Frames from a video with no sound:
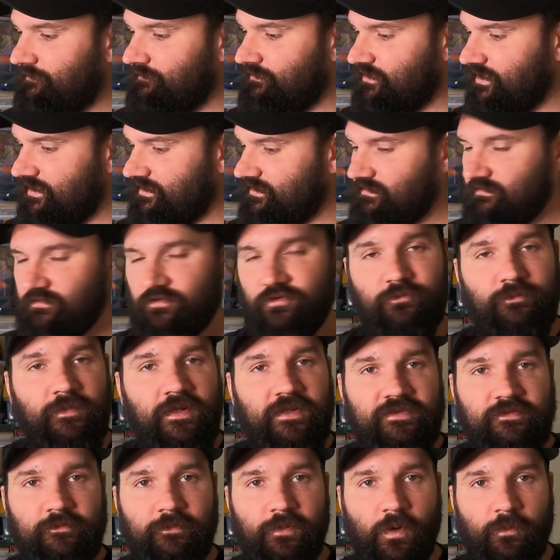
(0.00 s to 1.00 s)
just 2
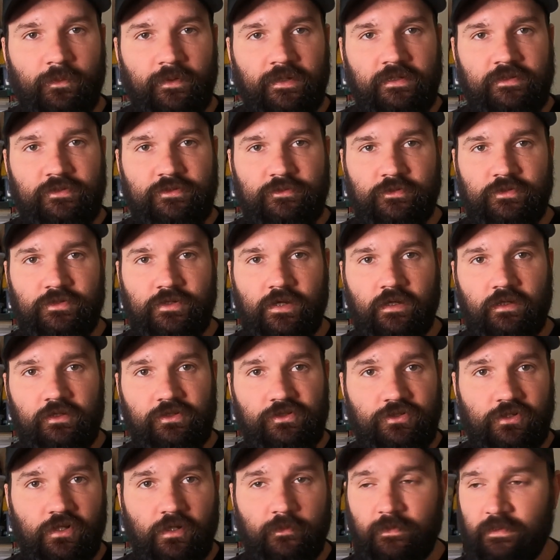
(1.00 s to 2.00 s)
minutes of popping into a
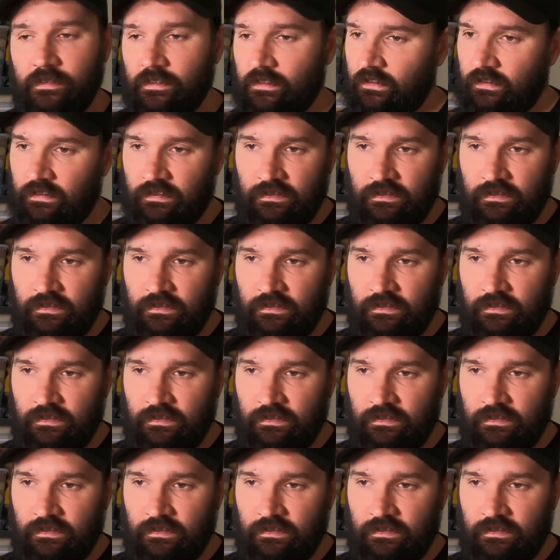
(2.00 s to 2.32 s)
charity shop,